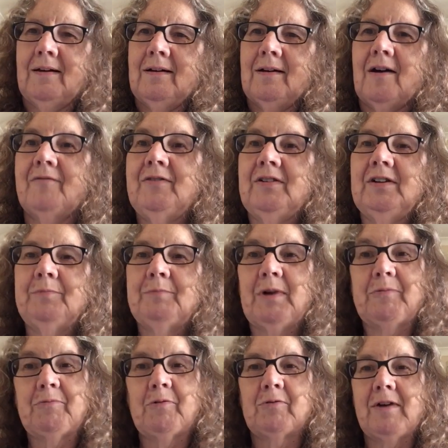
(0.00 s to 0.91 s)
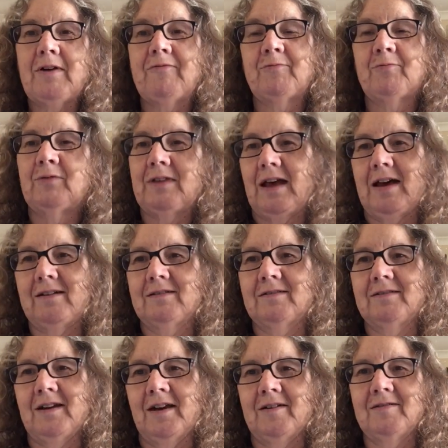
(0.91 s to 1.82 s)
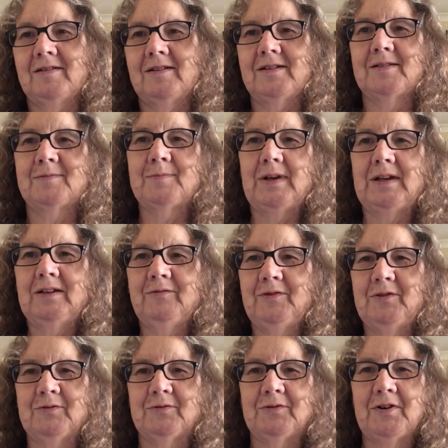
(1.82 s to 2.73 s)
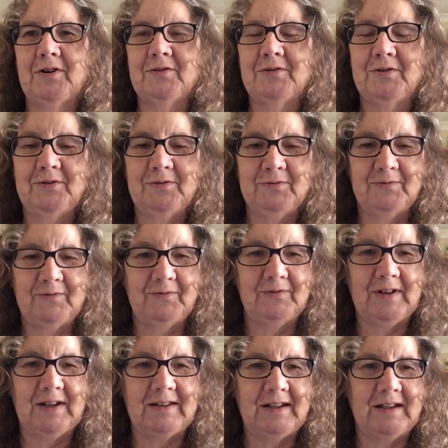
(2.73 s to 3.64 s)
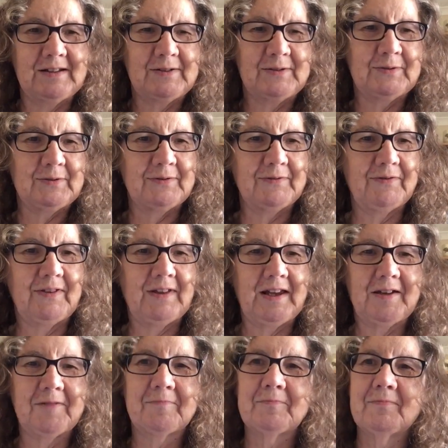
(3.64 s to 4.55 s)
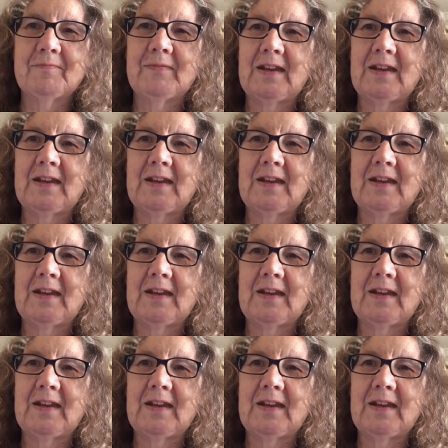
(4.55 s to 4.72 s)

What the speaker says: I feel a bit bereft without it now, as many of you will know who've done that sort of thing.